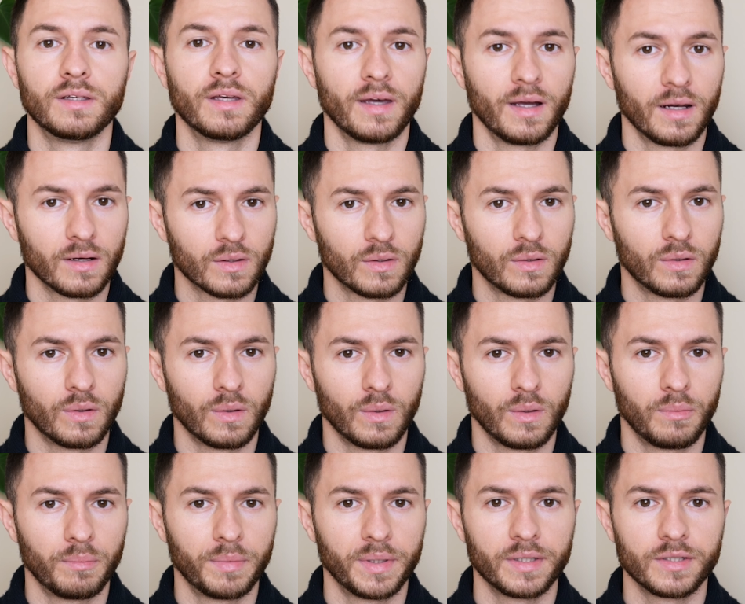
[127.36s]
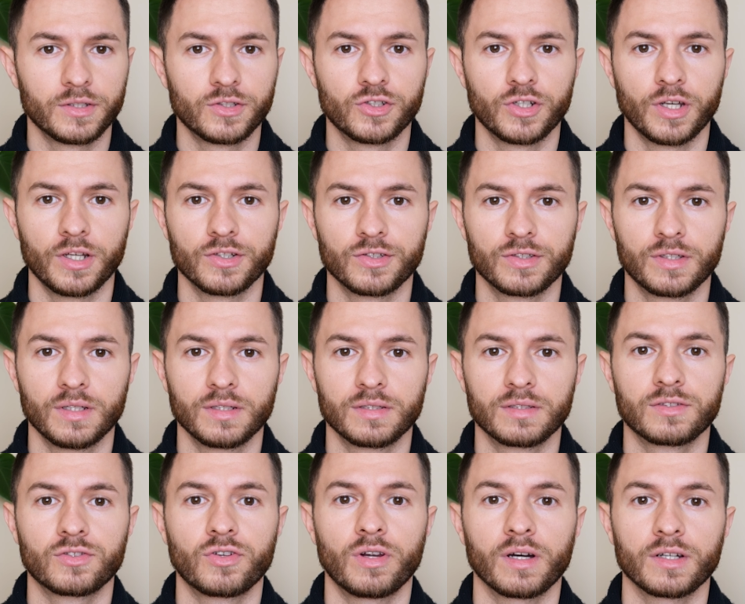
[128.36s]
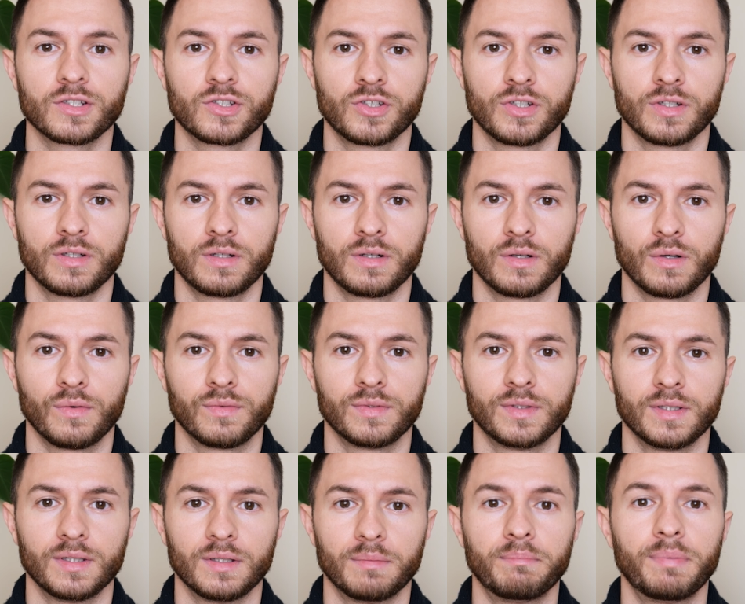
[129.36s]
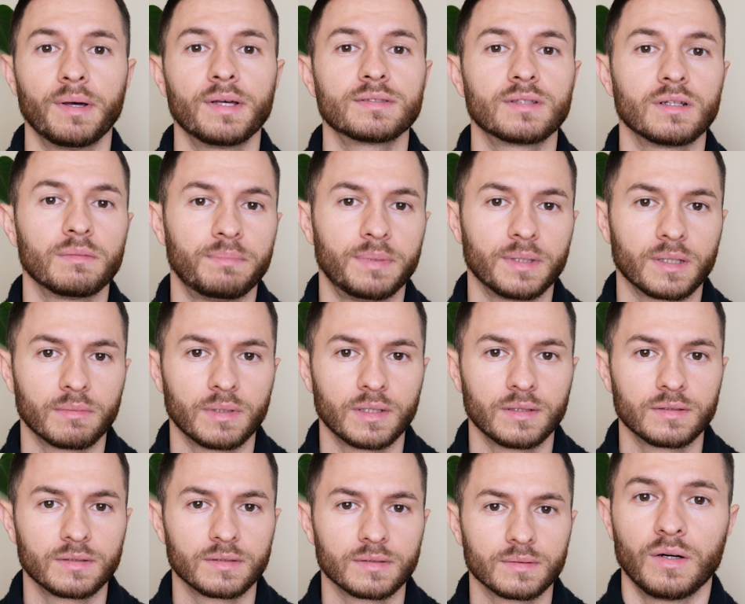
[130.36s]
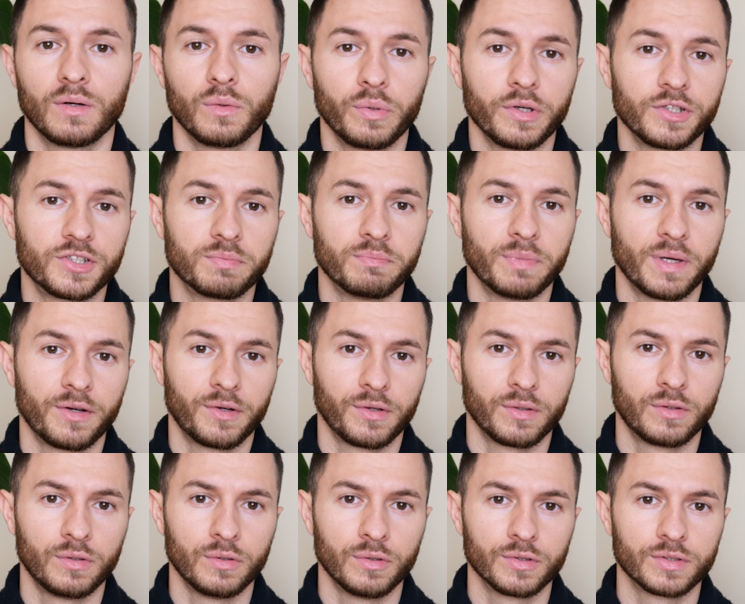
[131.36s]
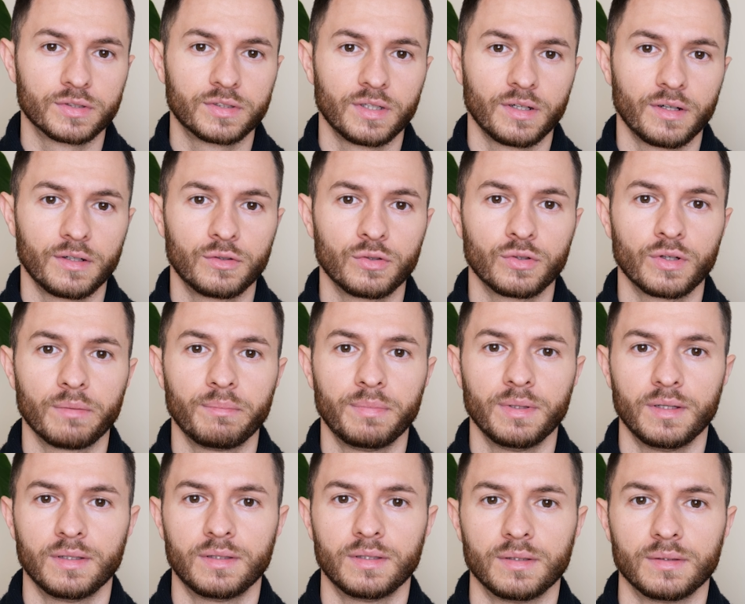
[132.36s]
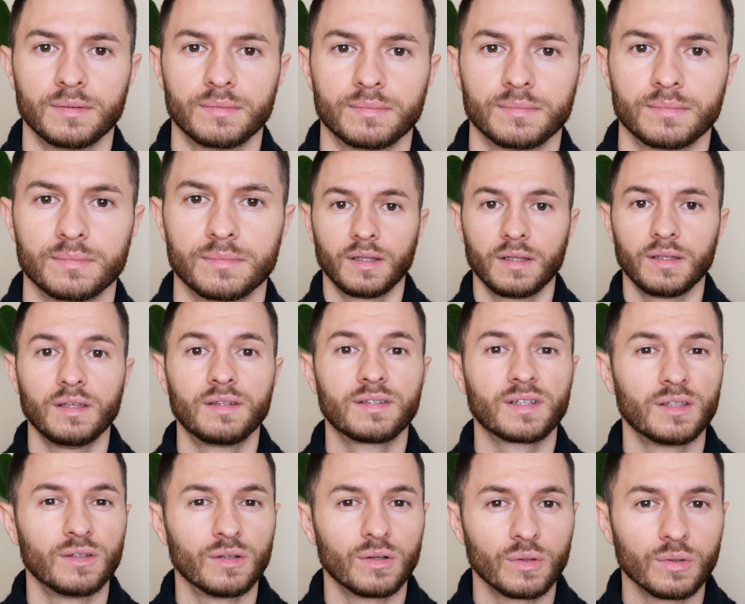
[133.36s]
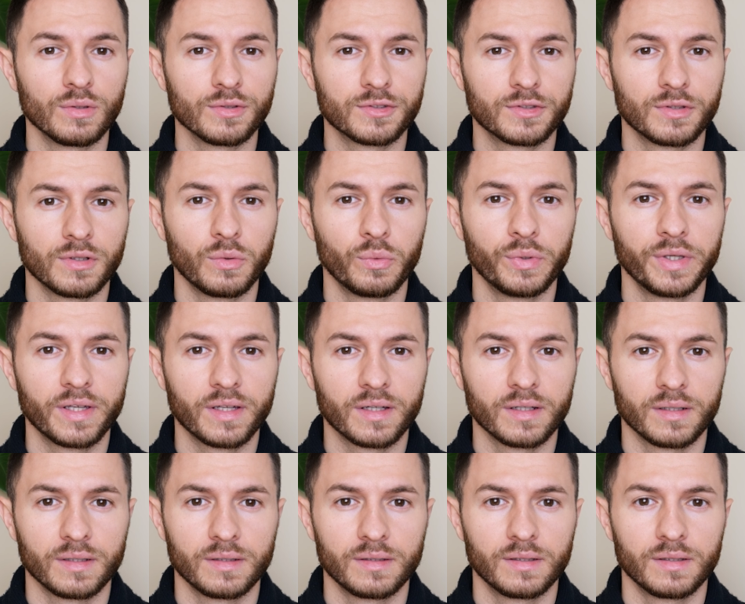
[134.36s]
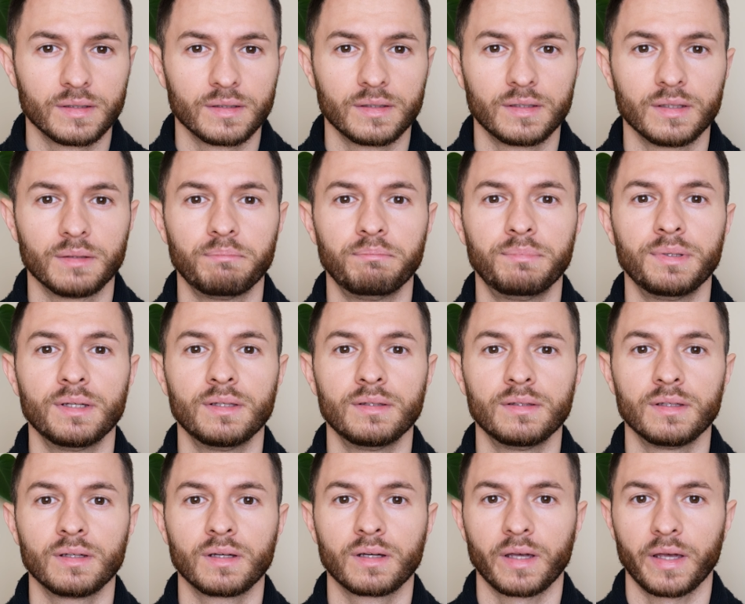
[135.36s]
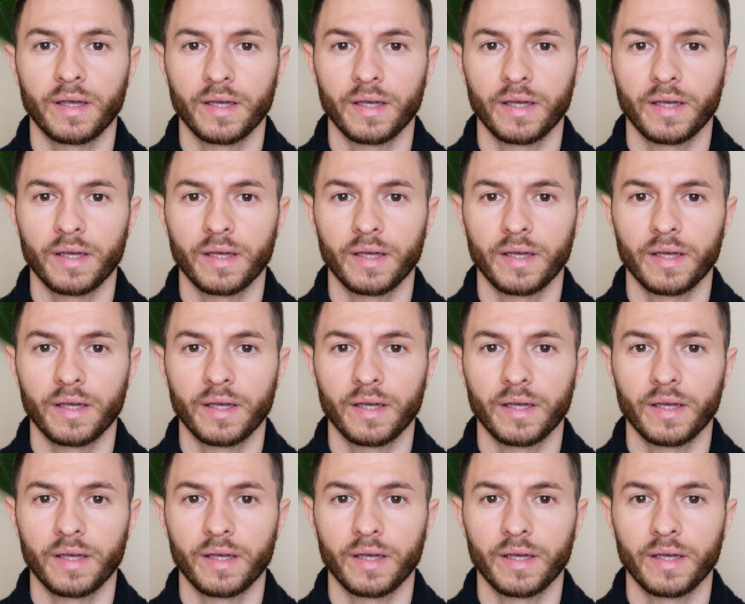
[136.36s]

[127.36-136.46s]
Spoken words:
The alcohol may change the structure of the pastel pigments, which may reduce their durability. It can also weaken the binding